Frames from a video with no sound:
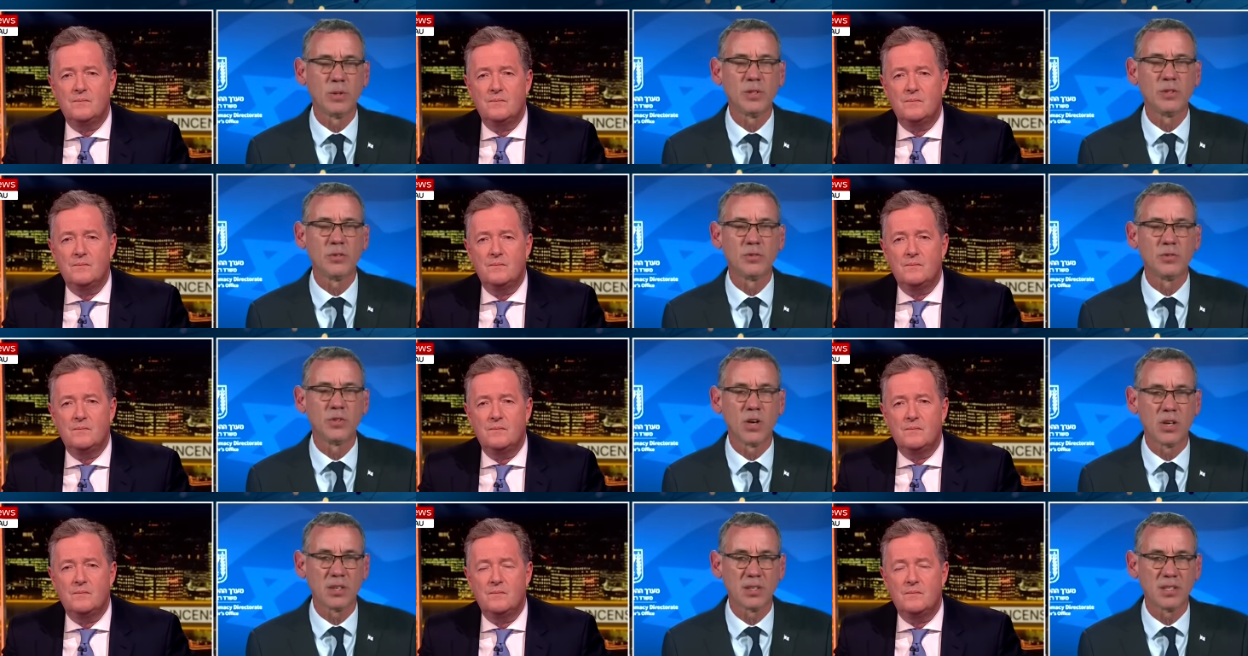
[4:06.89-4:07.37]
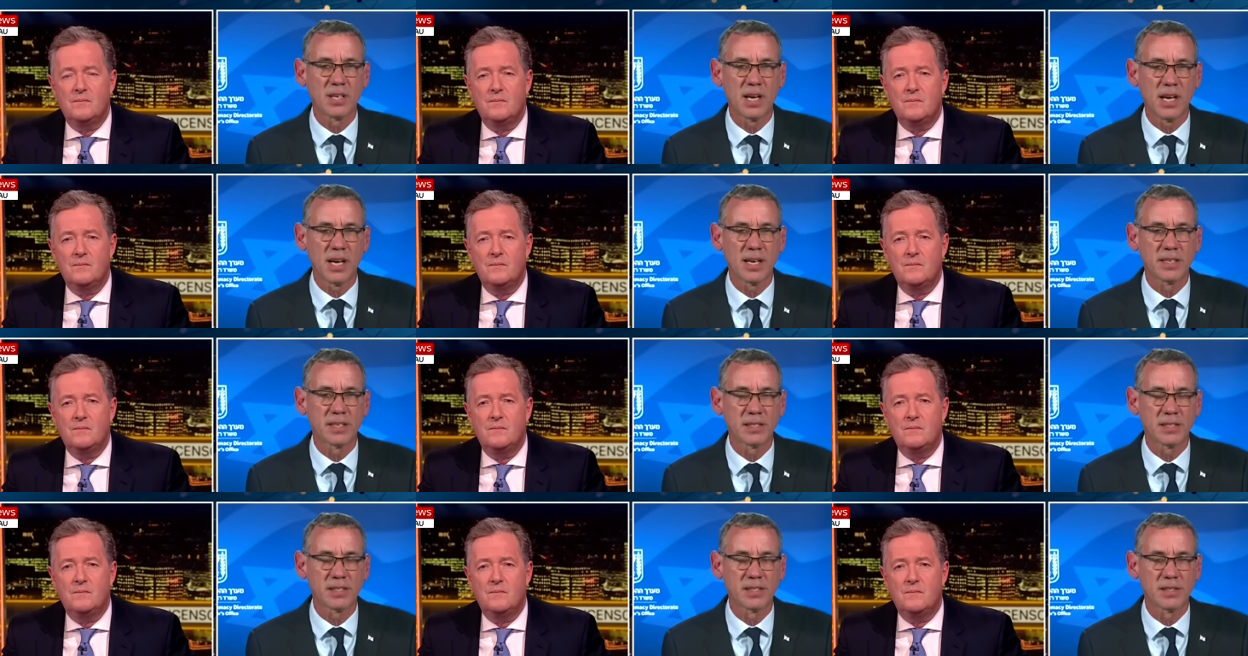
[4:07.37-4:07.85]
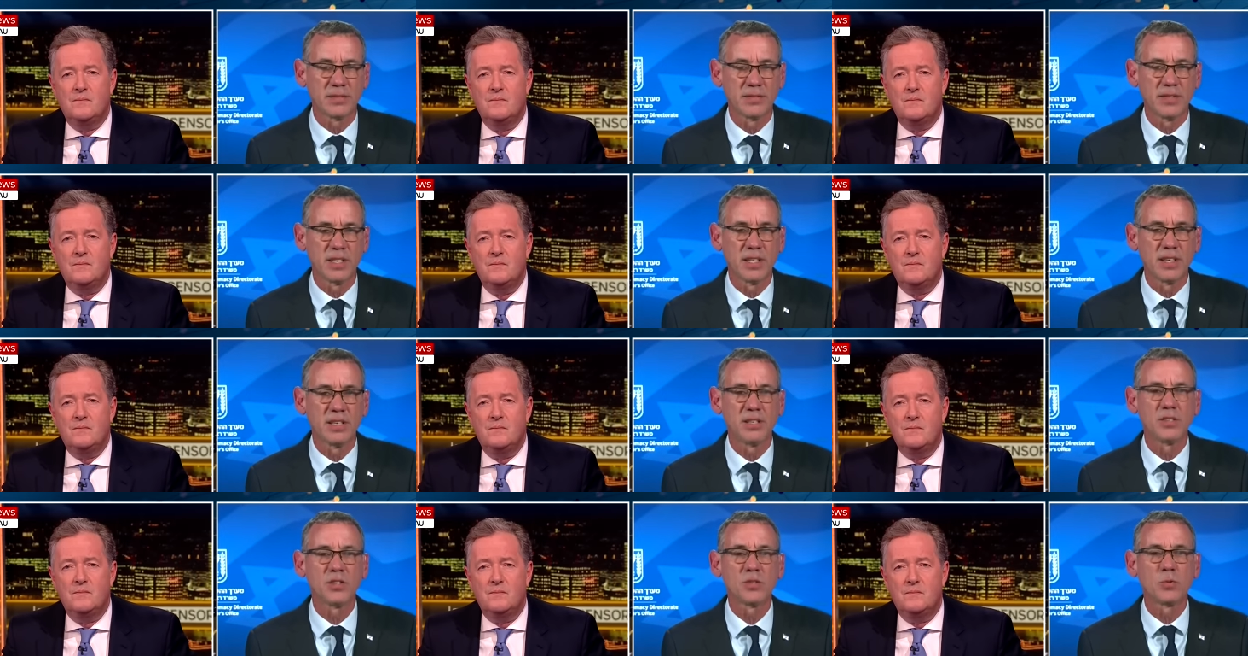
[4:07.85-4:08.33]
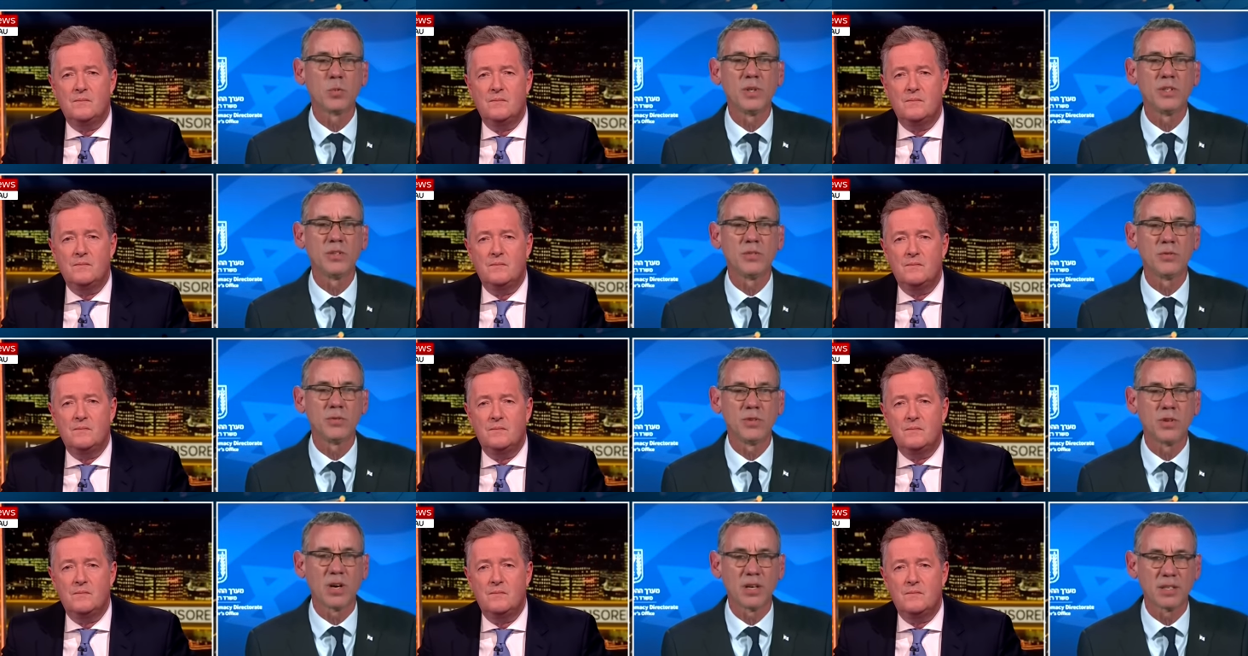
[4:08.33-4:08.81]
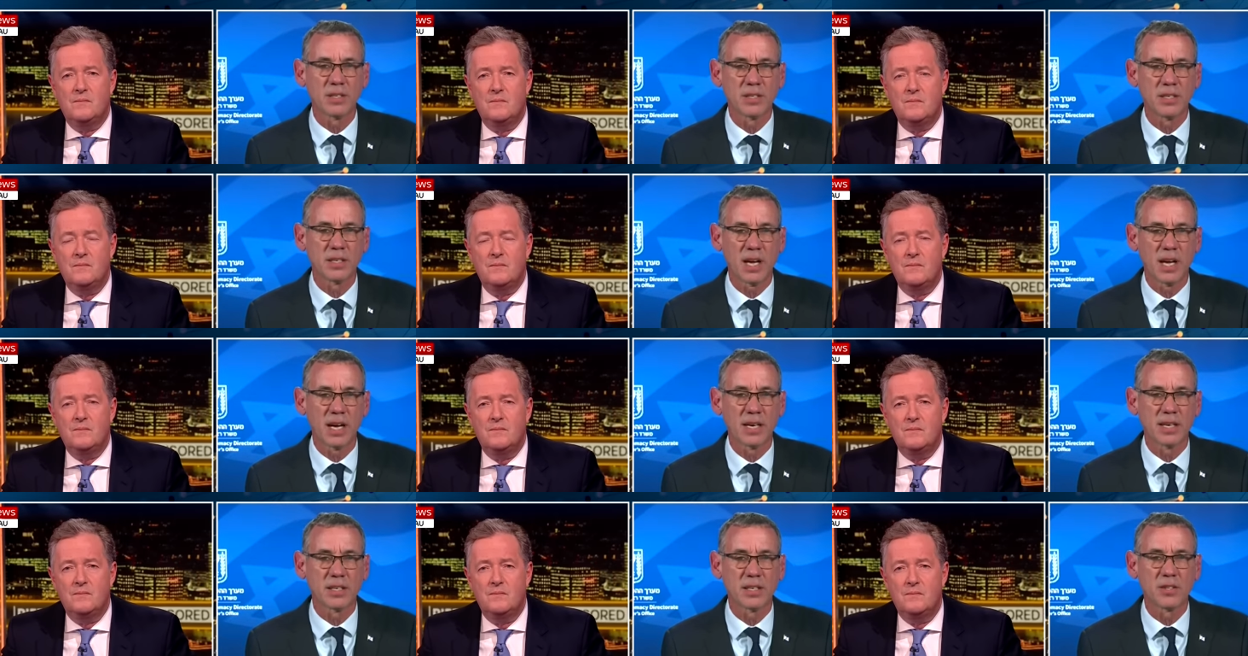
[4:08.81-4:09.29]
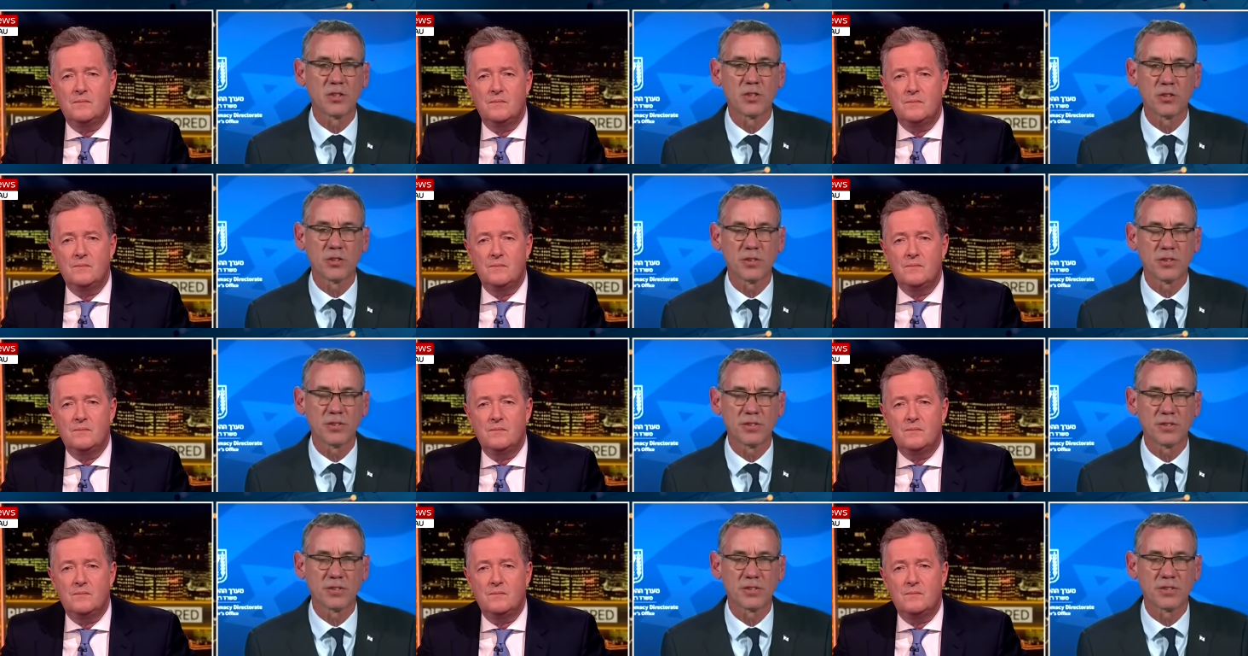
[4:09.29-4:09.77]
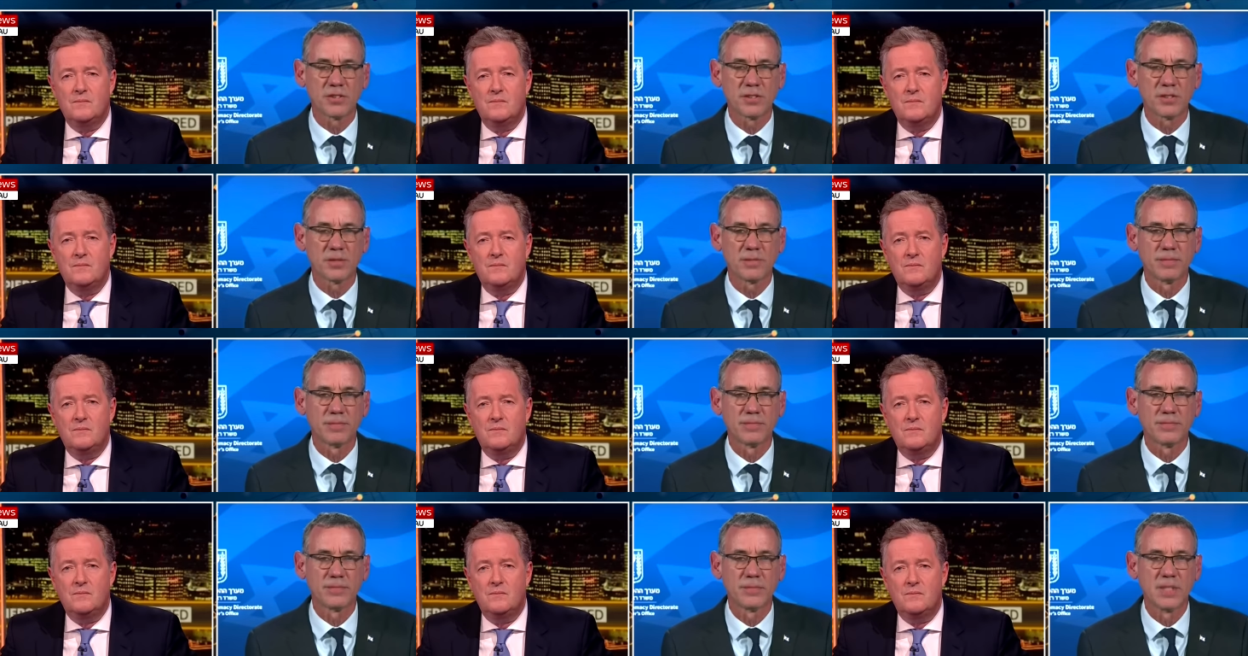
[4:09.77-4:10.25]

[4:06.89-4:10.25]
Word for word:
Speaker 1: We do not target civilians. We do not target churches.